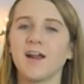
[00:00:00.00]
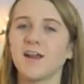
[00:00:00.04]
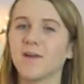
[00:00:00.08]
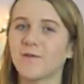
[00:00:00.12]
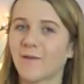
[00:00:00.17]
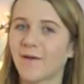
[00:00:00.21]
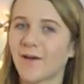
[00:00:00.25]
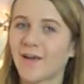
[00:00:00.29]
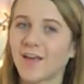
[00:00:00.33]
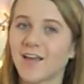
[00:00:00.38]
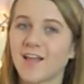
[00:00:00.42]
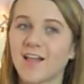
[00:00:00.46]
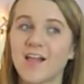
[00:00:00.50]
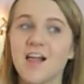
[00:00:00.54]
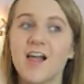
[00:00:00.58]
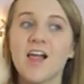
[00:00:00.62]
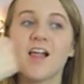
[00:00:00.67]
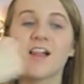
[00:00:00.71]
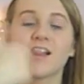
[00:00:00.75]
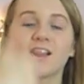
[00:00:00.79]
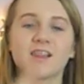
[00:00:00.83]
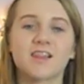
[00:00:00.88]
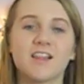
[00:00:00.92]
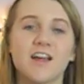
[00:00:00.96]
anyway,
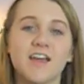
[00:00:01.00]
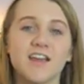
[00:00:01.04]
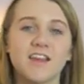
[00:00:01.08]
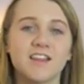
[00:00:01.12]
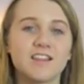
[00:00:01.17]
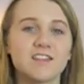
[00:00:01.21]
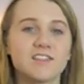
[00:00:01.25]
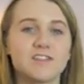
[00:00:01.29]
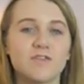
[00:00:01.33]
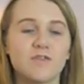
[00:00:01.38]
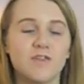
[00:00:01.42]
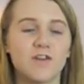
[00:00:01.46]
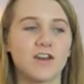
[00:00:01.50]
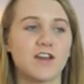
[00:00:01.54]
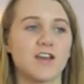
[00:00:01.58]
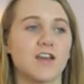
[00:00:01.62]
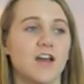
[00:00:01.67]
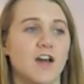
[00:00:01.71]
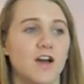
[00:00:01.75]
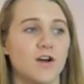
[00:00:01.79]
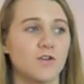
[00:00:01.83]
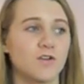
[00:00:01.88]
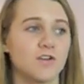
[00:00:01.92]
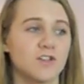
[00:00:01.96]
like this
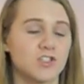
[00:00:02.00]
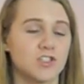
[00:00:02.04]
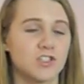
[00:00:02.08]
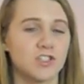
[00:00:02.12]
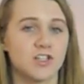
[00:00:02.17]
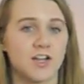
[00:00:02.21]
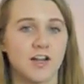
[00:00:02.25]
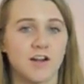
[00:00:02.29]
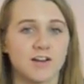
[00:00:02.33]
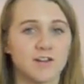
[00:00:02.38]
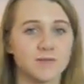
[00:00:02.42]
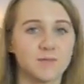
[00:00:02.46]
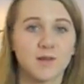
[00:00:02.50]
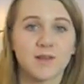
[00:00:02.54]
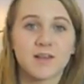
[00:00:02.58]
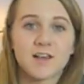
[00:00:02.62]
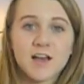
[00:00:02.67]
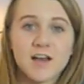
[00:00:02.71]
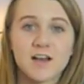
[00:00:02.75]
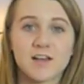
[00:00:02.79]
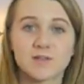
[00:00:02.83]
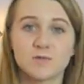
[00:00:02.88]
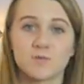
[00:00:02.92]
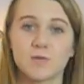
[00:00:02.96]
video, share it
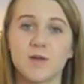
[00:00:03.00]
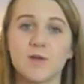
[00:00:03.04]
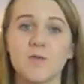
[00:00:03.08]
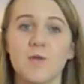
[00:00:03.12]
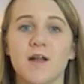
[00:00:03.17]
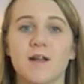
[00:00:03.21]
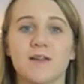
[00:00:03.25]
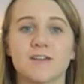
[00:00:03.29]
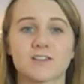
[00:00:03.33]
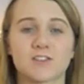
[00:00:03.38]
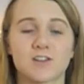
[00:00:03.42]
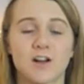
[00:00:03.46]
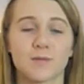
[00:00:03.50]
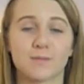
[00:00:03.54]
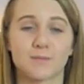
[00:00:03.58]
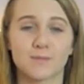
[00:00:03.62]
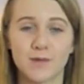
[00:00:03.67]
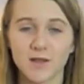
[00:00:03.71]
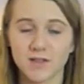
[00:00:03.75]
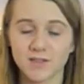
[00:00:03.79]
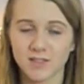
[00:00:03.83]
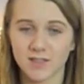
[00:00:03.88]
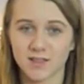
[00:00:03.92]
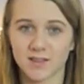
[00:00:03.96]
because we want to start
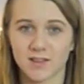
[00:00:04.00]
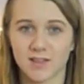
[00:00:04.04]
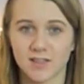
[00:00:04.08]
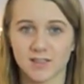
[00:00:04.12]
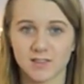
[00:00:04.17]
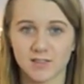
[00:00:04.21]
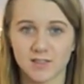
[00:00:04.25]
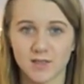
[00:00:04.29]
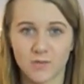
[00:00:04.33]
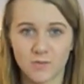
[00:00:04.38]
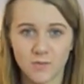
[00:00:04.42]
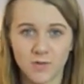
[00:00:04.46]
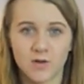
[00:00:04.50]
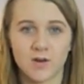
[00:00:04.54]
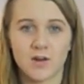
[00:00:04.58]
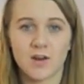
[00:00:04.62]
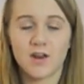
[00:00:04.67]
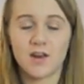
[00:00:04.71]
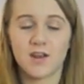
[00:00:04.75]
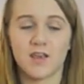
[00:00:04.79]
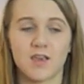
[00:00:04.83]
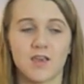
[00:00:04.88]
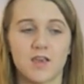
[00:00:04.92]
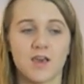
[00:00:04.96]
building this
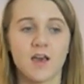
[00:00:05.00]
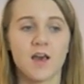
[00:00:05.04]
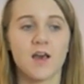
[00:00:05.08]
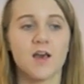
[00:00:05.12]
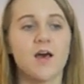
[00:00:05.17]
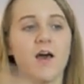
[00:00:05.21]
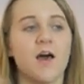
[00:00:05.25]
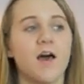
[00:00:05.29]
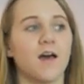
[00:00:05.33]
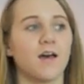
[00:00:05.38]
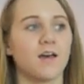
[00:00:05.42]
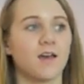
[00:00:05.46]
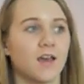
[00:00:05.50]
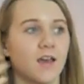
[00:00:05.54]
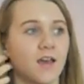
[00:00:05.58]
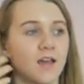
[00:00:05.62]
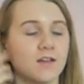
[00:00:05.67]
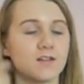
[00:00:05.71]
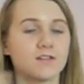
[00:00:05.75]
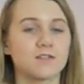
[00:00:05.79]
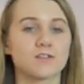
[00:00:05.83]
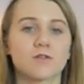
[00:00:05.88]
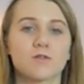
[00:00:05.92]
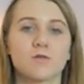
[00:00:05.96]
community
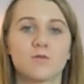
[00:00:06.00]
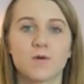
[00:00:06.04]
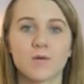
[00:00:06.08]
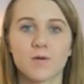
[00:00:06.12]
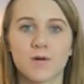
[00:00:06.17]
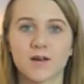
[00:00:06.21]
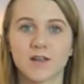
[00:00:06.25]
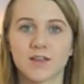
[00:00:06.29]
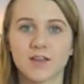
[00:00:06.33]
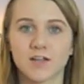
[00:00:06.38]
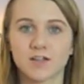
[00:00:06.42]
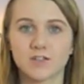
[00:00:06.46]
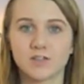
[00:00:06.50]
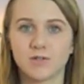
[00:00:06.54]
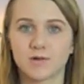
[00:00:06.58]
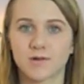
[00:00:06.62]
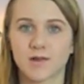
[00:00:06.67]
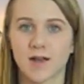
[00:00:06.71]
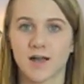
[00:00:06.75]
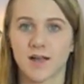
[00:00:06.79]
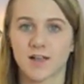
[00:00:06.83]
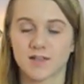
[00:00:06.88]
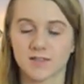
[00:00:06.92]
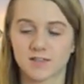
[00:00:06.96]
and we want to get you
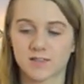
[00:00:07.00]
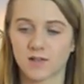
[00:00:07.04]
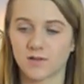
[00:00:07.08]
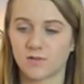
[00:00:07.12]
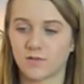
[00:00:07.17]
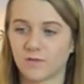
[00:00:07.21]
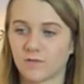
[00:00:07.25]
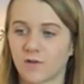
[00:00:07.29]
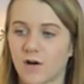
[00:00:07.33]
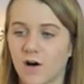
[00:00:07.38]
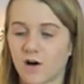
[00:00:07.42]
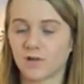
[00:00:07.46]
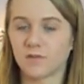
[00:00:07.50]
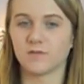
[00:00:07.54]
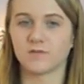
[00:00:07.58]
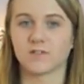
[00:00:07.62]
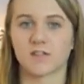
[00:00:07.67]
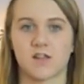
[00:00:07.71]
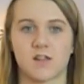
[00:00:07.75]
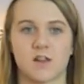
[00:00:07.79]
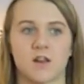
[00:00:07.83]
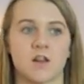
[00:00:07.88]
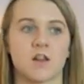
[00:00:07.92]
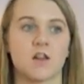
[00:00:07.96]
guys involved
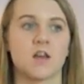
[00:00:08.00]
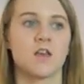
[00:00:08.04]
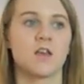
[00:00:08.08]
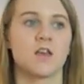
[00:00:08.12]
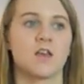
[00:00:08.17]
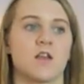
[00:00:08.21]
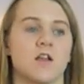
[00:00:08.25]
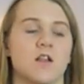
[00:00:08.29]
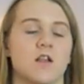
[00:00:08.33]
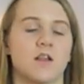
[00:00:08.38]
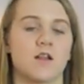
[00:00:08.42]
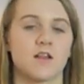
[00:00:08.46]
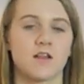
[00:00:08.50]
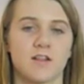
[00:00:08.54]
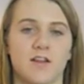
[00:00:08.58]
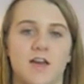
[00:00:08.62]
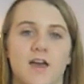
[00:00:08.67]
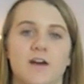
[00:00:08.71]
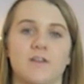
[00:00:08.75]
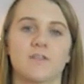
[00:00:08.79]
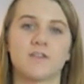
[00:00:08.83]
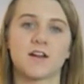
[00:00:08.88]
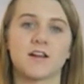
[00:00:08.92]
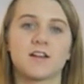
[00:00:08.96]
and
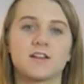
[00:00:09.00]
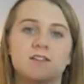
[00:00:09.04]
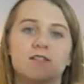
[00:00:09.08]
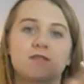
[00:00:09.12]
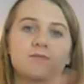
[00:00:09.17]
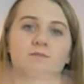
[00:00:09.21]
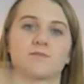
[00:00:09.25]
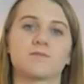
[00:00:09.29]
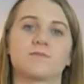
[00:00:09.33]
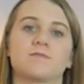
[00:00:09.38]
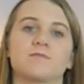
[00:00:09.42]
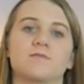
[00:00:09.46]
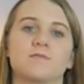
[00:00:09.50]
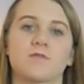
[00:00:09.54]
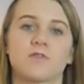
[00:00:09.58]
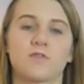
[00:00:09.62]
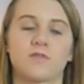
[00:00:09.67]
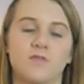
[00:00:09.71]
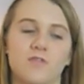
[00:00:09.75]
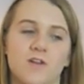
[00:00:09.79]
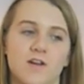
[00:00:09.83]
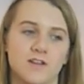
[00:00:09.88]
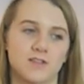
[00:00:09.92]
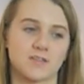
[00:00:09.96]
have a nice,
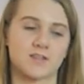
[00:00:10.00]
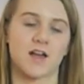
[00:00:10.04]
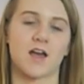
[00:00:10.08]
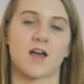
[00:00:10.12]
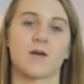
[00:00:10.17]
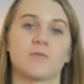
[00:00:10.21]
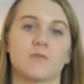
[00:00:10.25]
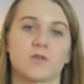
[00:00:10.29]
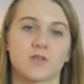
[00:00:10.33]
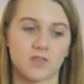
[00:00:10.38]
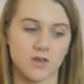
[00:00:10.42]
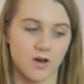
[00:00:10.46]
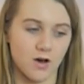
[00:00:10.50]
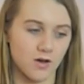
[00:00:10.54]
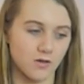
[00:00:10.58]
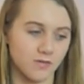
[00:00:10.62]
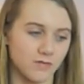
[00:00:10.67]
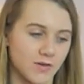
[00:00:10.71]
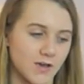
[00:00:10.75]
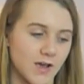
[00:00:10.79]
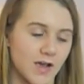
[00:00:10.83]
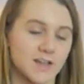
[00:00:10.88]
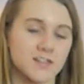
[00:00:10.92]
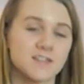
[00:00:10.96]
fun time with all of
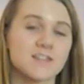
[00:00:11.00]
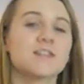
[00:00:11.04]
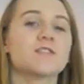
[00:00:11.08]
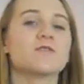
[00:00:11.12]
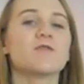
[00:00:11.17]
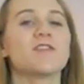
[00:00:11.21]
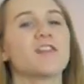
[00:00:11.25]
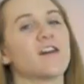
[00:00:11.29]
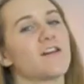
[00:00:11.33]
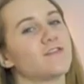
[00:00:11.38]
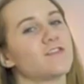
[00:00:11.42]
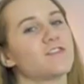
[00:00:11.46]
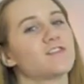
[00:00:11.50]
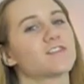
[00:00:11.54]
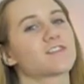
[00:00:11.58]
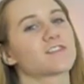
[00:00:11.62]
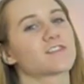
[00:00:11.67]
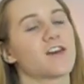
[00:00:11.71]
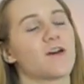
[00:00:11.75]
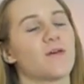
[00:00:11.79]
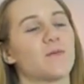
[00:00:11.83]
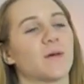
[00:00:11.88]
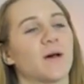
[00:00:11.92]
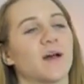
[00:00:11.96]
you guys because we love you
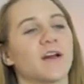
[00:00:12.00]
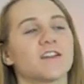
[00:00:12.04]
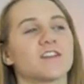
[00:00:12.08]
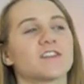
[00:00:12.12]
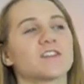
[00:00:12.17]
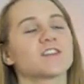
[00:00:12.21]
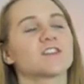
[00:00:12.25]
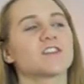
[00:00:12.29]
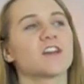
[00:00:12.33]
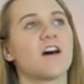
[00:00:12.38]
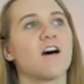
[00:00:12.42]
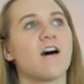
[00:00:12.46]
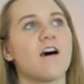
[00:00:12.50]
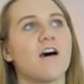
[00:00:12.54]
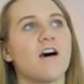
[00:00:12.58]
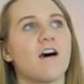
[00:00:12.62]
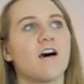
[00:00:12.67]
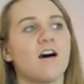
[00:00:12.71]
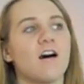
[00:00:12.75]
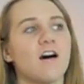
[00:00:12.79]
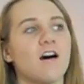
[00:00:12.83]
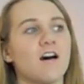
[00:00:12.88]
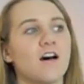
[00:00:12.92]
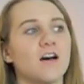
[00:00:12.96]
so much.
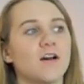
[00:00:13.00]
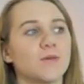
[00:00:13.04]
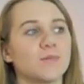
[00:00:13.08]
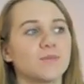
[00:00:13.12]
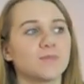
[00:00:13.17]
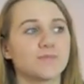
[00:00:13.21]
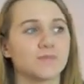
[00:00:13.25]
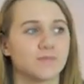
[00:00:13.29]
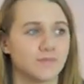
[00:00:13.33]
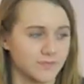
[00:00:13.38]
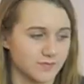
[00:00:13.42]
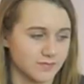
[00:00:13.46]
Um,